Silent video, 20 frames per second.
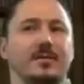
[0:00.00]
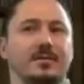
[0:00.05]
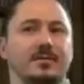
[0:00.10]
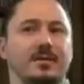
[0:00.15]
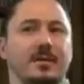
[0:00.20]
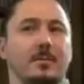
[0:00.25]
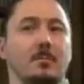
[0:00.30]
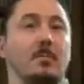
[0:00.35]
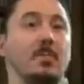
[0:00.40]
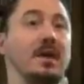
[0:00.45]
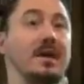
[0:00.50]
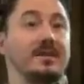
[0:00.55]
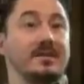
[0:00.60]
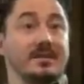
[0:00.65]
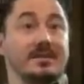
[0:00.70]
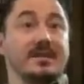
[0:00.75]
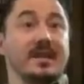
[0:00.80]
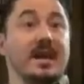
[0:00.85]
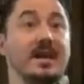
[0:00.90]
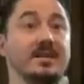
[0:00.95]
if there's a big
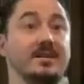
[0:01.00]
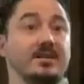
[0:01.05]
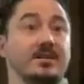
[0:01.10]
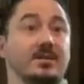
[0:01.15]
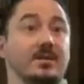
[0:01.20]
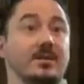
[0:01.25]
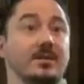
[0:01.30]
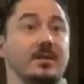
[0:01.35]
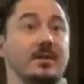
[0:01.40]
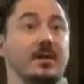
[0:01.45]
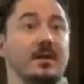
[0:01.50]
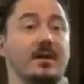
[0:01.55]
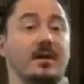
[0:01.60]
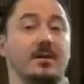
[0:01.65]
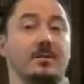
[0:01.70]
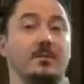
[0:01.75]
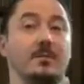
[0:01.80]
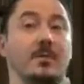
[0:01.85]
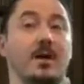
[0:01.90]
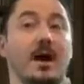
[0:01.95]
disaster,
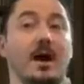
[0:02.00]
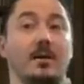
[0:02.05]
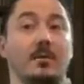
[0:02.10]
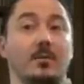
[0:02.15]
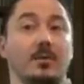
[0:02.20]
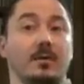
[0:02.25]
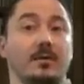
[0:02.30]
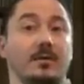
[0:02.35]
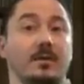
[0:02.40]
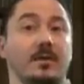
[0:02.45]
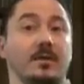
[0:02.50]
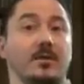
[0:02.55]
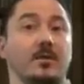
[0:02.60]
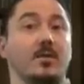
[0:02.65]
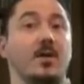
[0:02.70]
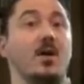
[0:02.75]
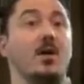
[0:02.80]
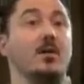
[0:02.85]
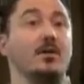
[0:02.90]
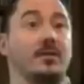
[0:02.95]
I would
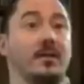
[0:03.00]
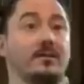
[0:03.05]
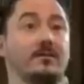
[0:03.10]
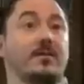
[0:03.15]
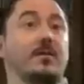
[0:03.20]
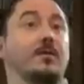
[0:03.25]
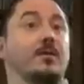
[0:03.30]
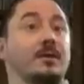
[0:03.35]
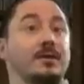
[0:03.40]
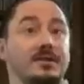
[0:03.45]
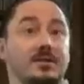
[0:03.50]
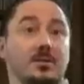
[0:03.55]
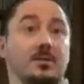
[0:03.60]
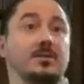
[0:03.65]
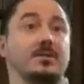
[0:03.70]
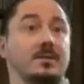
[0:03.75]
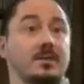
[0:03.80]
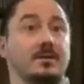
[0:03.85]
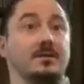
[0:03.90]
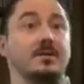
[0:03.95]
call on them for
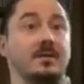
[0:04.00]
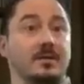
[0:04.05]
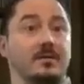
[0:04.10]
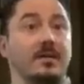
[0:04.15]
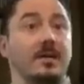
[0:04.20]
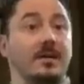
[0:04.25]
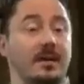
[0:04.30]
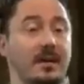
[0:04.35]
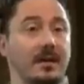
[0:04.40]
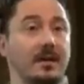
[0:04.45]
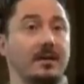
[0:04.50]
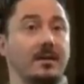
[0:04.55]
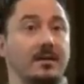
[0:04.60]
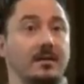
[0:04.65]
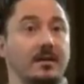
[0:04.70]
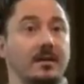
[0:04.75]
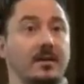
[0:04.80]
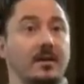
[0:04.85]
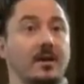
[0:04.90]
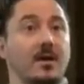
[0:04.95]
resources if I
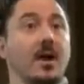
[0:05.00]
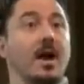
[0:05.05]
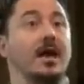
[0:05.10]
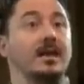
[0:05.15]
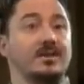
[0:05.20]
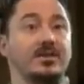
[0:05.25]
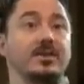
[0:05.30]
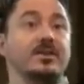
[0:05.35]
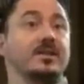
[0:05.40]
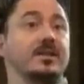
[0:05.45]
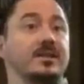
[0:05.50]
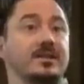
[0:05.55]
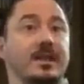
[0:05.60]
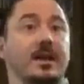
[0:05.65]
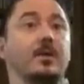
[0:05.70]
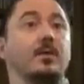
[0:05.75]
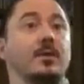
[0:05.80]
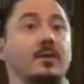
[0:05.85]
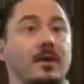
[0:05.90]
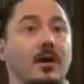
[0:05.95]
needed, and just as
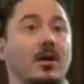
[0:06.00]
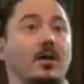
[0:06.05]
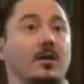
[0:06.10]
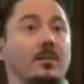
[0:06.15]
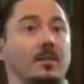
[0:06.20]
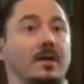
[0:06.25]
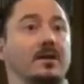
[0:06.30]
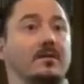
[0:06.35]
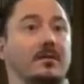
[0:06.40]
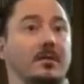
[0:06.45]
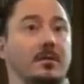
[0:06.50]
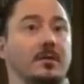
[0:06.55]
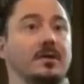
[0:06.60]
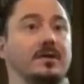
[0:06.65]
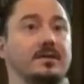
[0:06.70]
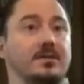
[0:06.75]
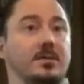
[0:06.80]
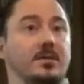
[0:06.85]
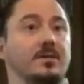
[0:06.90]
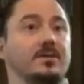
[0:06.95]
they would call on me for
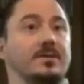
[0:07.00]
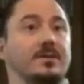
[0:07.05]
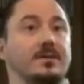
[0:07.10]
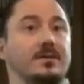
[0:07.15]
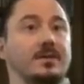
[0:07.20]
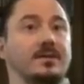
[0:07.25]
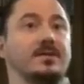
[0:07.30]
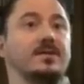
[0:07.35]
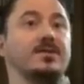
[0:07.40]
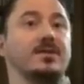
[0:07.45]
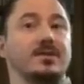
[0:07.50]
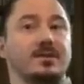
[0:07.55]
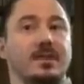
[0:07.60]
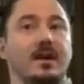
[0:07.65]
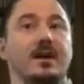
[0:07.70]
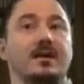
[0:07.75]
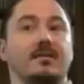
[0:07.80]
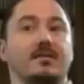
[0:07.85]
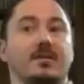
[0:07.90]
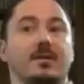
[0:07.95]
resources. It's just
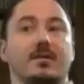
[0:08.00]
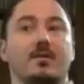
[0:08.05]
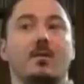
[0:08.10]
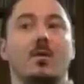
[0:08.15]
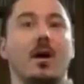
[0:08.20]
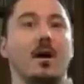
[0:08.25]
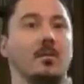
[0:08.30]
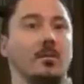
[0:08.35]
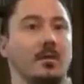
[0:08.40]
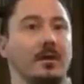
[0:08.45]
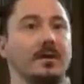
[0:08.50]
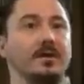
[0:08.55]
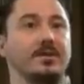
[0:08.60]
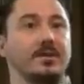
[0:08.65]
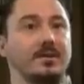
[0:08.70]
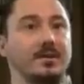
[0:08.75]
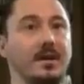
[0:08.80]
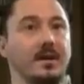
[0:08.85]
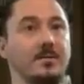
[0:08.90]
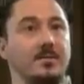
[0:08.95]
kind of a
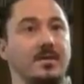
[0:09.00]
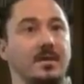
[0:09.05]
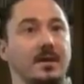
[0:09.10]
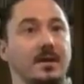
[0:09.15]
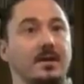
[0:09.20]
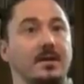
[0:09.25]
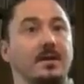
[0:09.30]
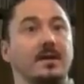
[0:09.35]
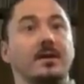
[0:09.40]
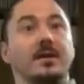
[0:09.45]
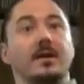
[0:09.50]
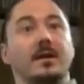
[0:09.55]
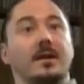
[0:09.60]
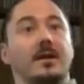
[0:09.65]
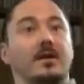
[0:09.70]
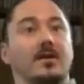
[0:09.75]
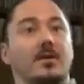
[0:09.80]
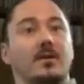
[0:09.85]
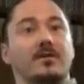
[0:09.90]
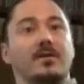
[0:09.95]
cooperation type thing.
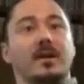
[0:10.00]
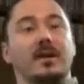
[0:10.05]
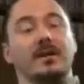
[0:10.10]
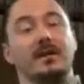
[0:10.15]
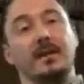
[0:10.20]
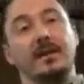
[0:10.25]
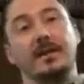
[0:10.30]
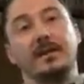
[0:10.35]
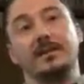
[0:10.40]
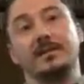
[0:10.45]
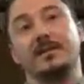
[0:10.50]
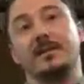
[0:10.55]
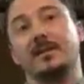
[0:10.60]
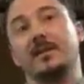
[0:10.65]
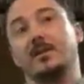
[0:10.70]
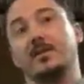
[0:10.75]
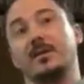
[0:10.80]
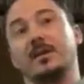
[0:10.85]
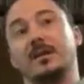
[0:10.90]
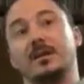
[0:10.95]
If they need
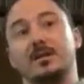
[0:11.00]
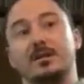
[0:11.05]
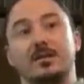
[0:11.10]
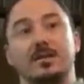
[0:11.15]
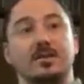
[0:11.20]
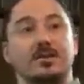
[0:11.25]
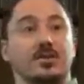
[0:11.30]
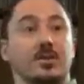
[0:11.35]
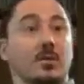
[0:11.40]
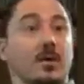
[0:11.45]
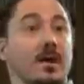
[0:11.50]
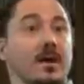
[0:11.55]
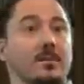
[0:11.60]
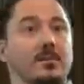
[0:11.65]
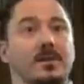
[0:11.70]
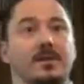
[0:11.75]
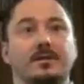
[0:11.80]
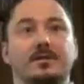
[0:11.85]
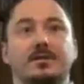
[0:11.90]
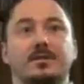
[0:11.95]
an additional
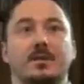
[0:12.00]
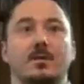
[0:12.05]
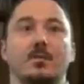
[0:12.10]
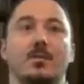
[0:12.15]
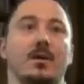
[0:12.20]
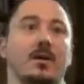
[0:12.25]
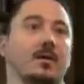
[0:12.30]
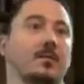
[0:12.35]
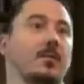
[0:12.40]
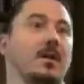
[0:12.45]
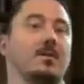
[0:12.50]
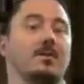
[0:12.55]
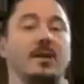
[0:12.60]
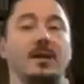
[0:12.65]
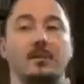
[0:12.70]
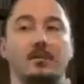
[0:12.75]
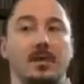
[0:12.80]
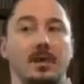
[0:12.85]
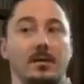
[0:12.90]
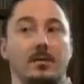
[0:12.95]
ambulance somewhere, maybe
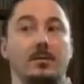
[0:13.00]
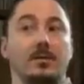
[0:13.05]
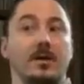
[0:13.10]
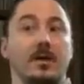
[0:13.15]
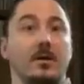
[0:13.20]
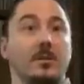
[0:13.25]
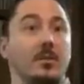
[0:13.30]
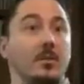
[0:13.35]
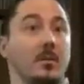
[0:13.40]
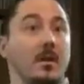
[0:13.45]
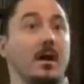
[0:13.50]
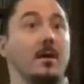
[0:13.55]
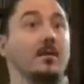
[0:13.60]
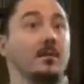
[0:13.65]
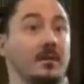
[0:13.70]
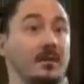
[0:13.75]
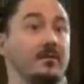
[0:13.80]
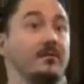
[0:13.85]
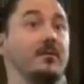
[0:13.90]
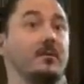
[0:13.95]
I'd be able to help them out
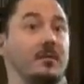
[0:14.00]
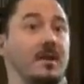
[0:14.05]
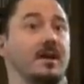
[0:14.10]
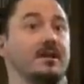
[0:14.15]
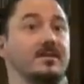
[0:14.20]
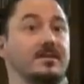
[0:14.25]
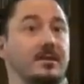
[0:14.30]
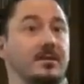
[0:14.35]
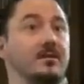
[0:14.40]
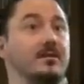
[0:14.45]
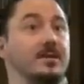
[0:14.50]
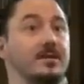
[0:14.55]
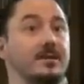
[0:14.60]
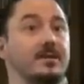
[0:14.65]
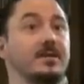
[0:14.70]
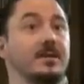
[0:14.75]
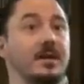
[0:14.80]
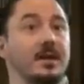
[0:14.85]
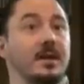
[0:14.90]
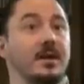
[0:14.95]
and give them that
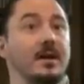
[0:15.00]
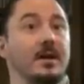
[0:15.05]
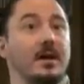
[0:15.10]
service.